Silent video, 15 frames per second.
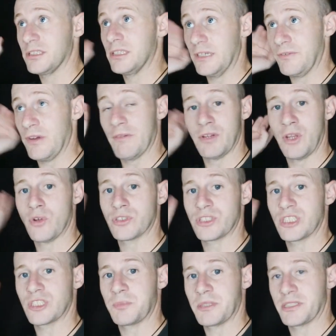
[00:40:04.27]
If you ever notice
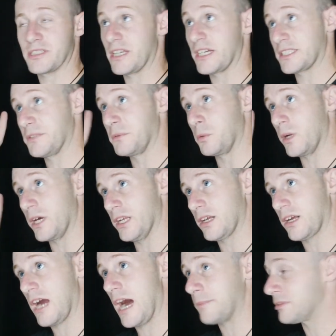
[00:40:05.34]
suspicious activity with
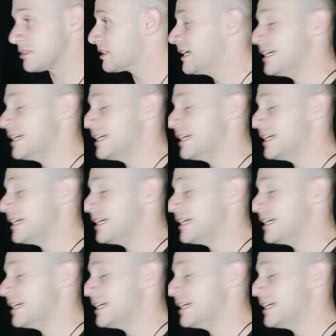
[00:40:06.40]
helicopters,